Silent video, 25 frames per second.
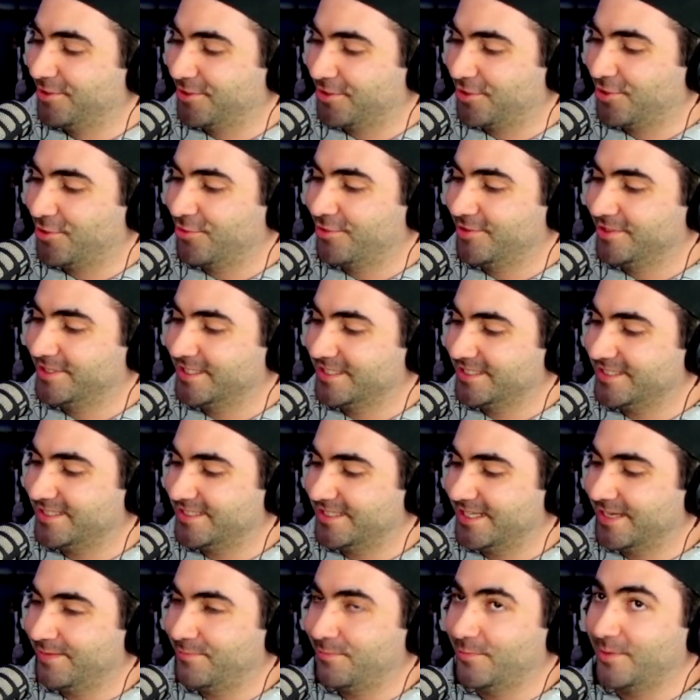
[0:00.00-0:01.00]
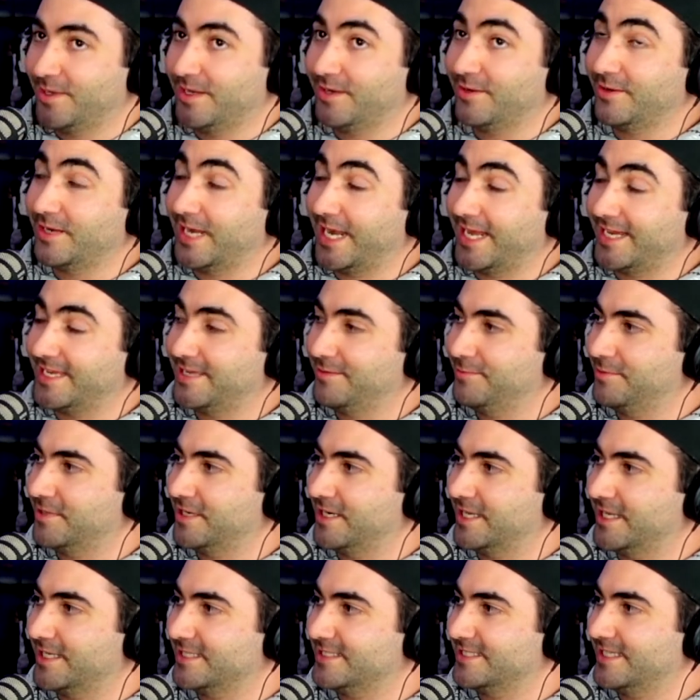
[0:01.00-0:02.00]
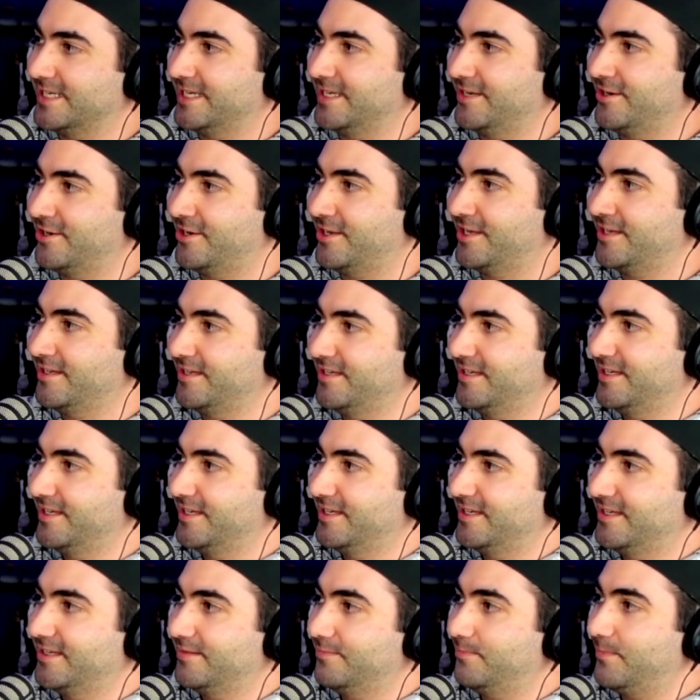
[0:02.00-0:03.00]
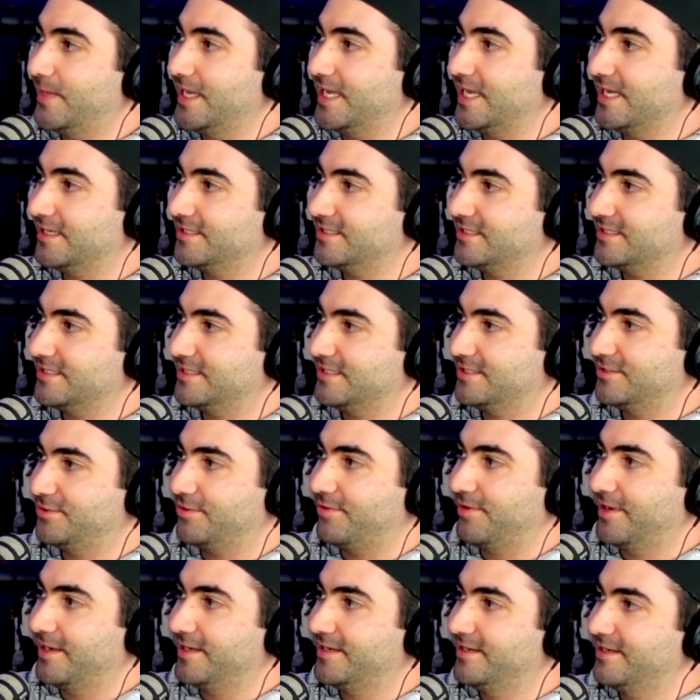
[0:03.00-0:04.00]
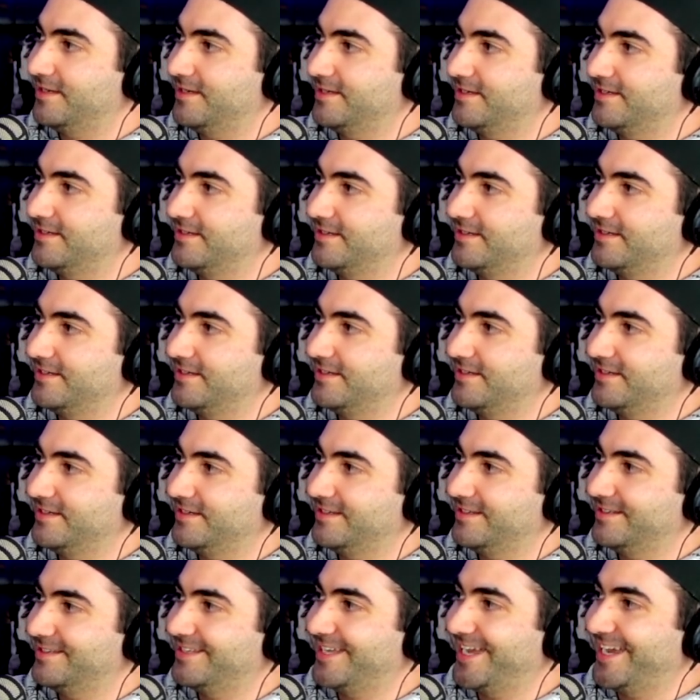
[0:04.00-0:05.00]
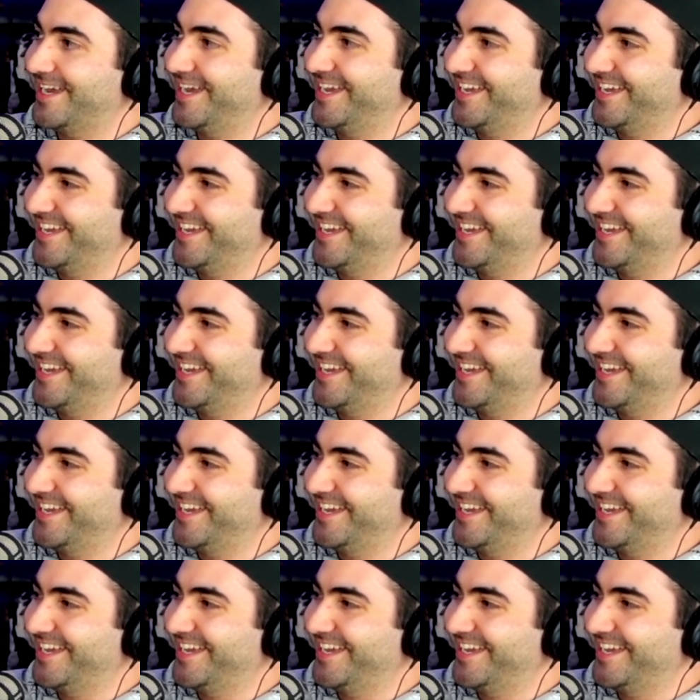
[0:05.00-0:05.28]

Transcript: Looks gorgeous. And we're lucky we're going to get to see it on a biggish screen. Yeah.